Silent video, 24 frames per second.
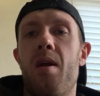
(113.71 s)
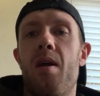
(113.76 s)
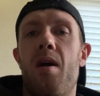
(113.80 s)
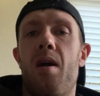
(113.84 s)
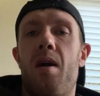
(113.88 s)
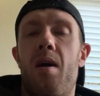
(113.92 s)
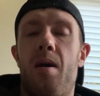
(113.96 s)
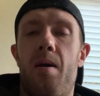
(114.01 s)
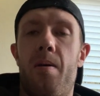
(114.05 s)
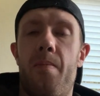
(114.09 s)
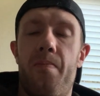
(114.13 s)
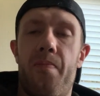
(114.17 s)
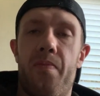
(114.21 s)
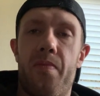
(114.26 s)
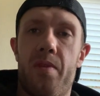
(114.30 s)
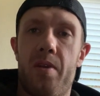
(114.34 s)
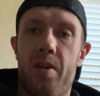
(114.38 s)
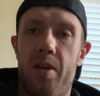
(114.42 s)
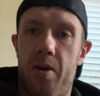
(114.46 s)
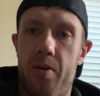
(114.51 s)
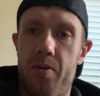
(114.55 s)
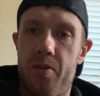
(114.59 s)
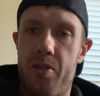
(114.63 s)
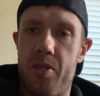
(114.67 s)
um,
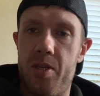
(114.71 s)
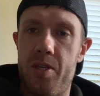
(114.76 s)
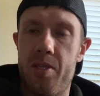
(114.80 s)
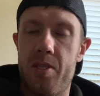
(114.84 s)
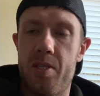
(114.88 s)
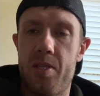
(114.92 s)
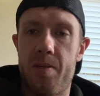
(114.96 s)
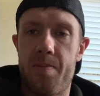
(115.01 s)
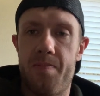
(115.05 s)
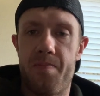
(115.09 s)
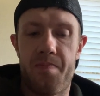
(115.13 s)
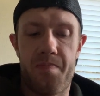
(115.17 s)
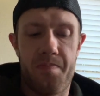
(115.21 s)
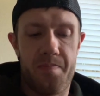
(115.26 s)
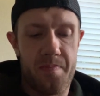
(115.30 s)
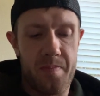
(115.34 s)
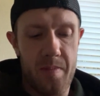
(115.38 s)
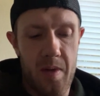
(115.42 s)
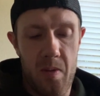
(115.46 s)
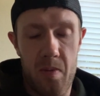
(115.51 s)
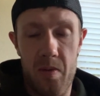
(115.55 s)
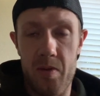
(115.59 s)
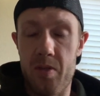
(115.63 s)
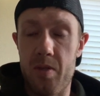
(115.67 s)
coaches,
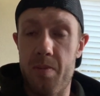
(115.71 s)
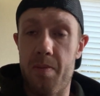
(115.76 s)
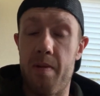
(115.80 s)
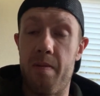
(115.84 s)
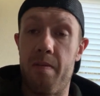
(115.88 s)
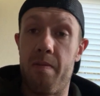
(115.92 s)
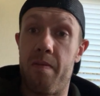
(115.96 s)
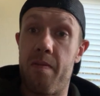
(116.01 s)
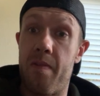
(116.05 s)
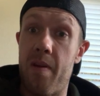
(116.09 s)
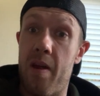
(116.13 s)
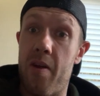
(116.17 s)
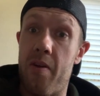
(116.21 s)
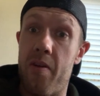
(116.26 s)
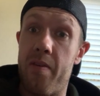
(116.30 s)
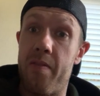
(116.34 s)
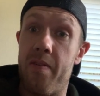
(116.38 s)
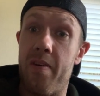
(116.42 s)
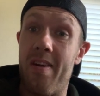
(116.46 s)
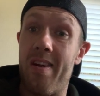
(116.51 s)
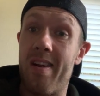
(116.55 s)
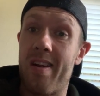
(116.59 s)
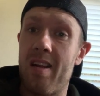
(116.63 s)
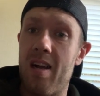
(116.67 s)
I want you to be very,
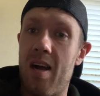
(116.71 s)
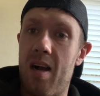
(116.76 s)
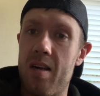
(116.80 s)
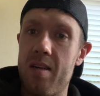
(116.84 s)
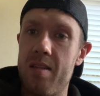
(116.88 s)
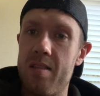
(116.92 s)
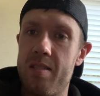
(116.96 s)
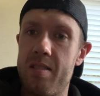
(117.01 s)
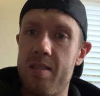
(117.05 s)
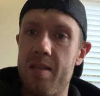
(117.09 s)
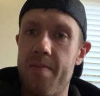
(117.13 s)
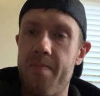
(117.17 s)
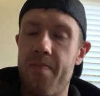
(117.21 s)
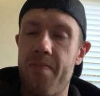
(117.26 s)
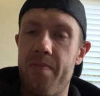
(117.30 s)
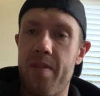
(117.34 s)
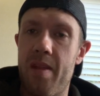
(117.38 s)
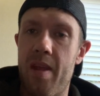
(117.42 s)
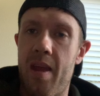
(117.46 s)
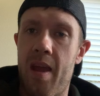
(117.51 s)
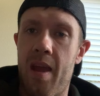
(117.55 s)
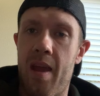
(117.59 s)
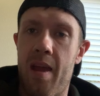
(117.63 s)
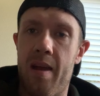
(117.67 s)
very cognizant
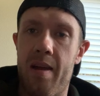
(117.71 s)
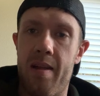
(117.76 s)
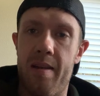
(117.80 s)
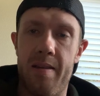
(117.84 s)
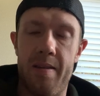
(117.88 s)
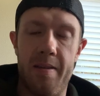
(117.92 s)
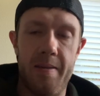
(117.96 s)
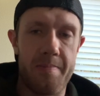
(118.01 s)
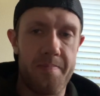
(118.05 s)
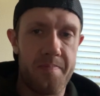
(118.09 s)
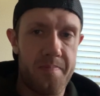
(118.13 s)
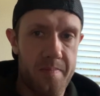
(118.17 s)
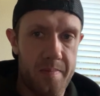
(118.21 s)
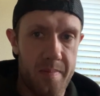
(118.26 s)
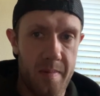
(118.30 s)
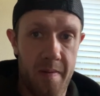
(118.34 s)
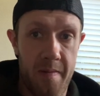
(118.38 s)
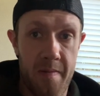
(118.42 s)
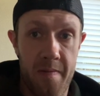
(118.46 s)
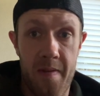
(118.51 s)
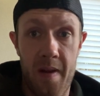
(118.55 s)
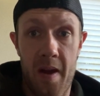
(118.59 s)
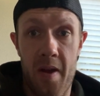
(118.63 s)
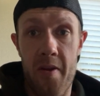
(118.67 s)
and
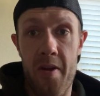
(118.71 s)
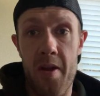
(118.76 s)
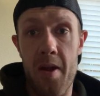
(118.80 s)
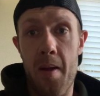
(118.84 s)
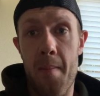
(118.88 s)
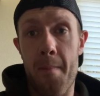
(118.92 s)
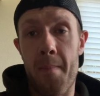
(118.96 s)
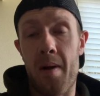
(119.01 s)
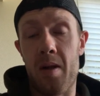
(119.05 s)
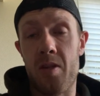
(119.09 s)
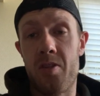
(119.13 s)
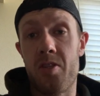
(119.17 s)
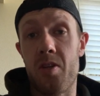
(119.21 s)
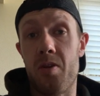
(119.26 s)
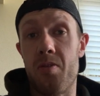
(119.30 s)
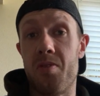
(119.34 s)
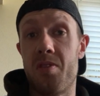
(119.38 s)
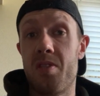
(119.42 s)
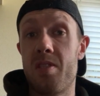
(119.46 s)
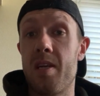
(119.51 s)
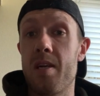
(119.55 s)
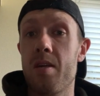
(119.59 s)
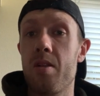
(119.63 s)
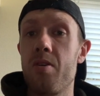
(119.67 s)
very much so
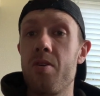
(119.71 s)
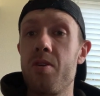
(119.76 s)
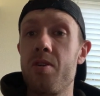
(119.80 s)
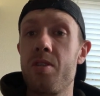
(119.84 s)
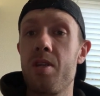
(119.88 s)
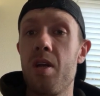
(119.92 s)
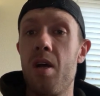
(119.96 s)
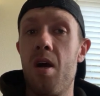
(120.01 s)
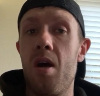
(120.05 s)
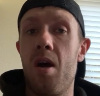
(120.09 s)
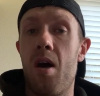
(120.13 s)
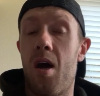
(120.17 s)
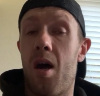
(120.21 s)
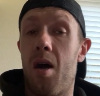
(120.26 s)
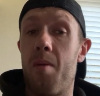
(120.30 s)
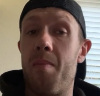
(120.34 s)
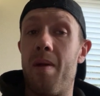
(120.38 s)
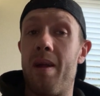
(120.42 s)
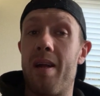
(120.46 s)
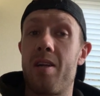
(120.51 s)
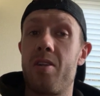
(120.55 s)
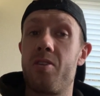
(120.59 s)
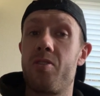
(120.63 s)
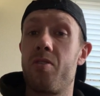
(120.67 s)
sticklers on
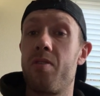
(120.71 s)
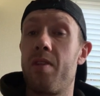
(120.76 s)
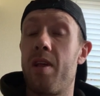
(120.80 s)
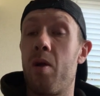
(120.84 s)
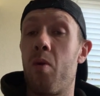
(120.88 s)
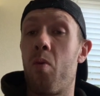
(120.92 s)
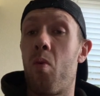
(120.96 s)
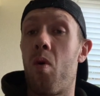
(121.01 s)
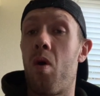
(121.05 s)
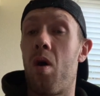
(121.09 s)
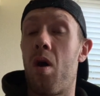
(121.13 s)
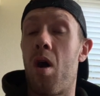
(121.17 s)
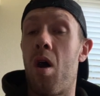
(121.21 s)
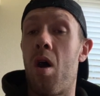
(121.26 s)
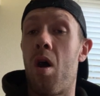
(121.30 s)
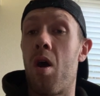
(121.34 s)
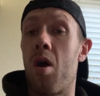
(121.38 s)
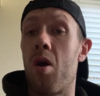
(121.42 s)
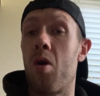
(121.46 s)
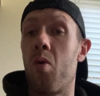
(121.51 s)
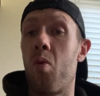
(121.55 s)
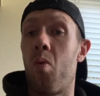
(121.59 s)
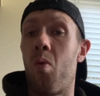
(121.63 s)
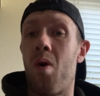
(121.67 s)
making sure they
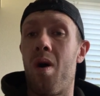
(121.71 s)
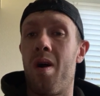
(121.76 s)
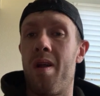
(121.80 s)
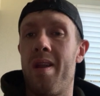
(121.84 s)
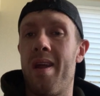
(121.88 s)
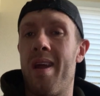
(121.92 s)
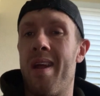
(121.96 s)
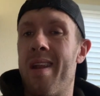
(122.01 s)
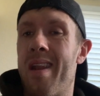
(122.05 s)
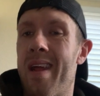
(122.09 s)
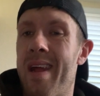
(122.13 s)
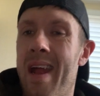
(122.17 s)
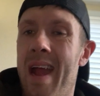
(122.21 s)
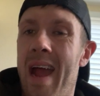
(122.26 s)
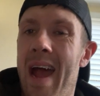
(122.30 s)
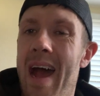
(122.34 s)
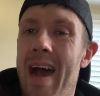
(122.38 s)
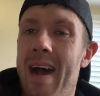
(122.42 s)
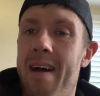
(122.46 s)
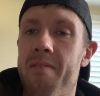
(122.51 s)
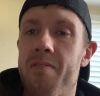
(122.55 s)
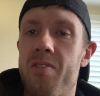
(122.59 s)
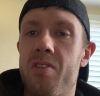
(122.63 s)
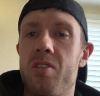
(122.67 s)
are one and a half